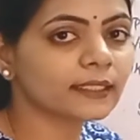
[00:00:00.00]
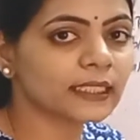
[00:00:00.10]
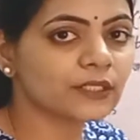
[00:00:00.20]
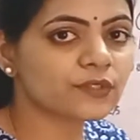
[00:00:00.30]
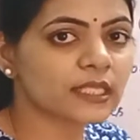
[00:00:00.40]

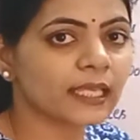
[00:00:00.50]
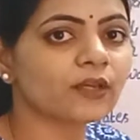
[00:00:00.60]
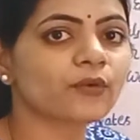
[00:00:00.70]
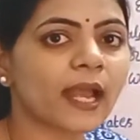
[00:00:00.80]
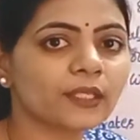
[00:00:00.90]
gives a
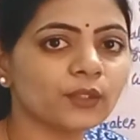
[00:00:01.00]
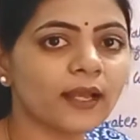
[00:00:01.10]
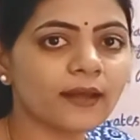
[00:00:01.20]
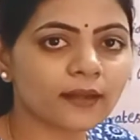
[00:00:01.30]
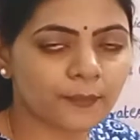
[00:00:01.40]

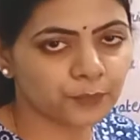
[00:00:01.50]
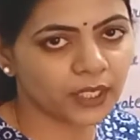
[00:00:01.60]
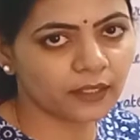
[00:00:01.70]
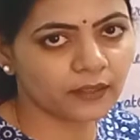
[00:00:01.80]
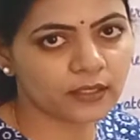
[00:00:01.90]
granular
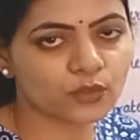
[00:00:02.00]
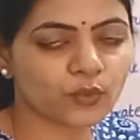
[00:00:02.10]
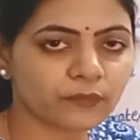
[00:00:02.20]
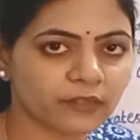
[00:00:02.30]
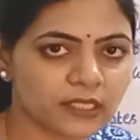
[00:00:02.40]
appearance
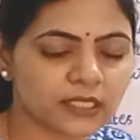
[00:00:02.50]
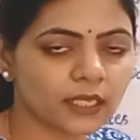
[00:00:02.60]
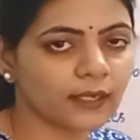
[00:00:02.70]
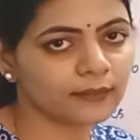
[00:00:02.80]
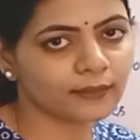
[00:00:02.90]
when we
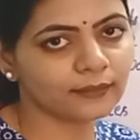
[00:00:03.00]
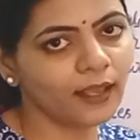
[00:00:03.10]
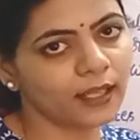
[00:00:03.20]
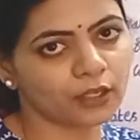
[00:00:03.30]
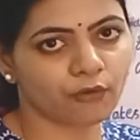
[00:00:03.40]
see under
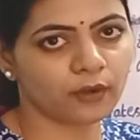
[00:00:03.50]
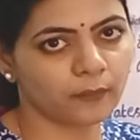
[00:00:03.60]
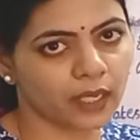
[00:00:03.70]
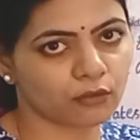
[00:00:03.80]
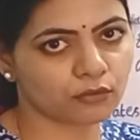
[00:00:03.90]
the
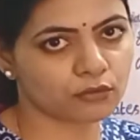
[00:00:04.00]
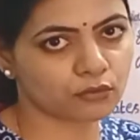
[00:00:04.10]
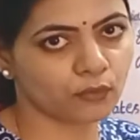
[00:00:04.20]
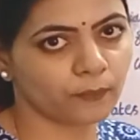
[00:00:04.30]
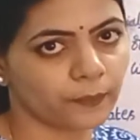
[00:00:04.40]
electron
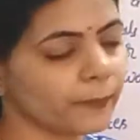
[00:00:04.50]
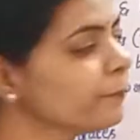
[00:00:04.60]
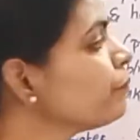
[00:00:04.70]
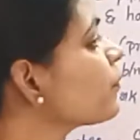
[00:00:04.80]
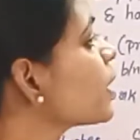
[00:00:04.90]
microscope.
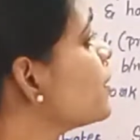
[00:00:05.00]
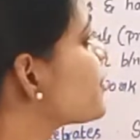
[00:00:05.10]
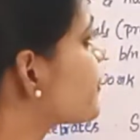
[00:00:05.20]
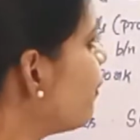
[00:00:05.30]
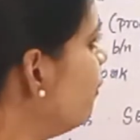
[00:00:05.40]

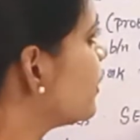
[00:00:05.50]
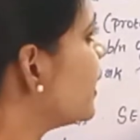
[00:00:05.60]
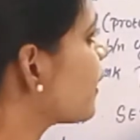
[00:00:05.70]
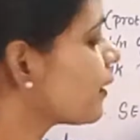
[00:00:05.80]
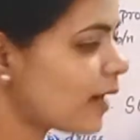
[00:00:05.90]
So
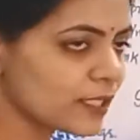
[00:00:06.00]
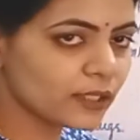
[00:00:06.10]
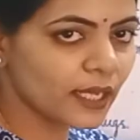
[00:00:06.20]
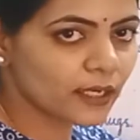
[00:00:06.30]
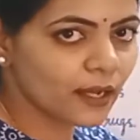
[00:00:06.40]
the
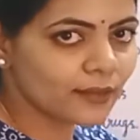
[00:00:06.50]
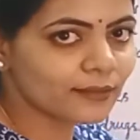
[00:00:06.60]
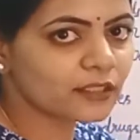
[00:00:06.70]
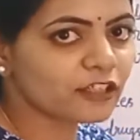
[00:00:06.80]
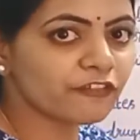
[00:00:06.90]
granular
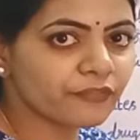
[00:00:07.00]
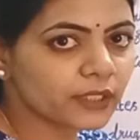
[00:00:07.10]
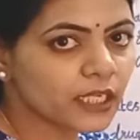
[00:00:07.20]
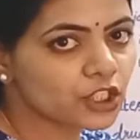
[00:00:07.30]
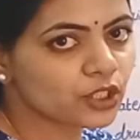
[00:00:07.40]
or rough
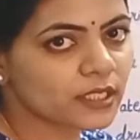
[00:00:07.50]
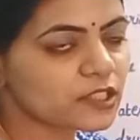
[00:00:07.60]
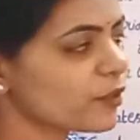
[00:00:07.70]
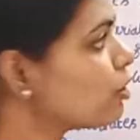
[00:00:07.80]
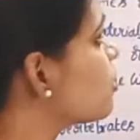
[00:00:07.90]
nature
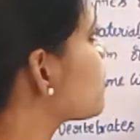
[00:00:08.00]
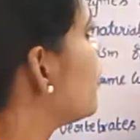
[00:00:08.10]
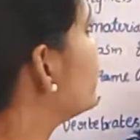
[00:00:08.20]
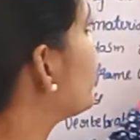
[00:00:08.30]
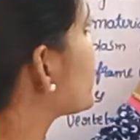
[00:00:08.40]
is because
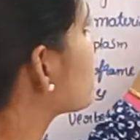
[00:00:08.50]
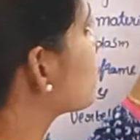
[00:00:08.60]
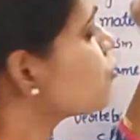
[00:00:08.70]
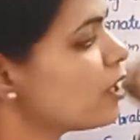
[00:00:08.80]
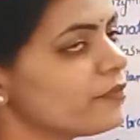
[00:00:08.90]
of the
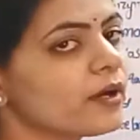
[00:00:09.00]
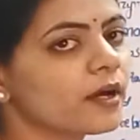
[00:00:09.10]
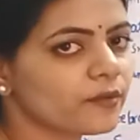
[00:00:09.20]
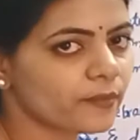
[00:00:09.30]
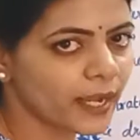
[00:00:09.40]
presence
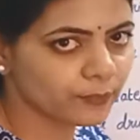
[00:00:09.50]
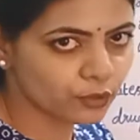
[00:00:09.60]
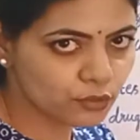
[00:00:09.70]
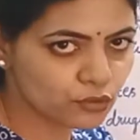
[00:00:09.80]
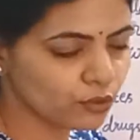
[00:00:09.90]
of
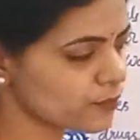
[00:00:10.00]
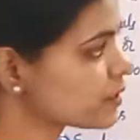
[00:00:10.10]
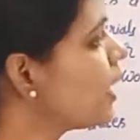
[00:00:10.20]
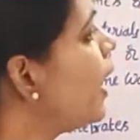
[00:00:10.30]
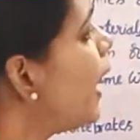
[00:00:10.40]

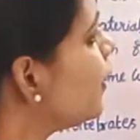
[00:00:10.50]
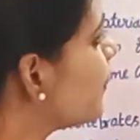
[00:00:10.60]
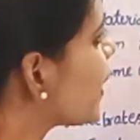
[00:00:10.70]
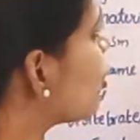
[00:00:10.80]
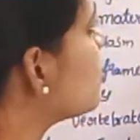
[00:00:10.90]
ribosomes, and
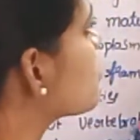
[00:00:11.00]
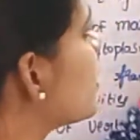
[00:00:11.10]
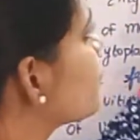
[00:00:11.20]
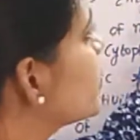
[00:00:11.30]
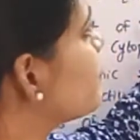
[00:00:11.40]
because
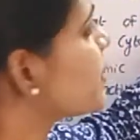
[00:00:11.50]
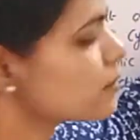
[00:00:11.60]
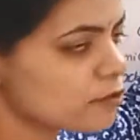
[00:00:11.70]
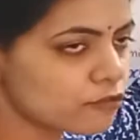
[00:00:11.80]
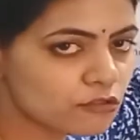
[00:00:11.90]
of the
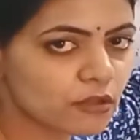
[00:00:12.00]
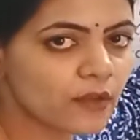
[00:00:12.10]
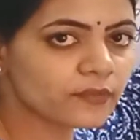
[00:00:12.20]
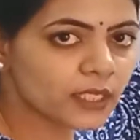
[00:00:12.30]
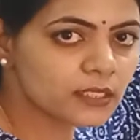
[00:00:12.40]
presence
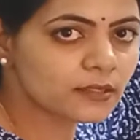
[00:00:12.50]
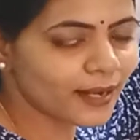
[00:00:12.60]
of these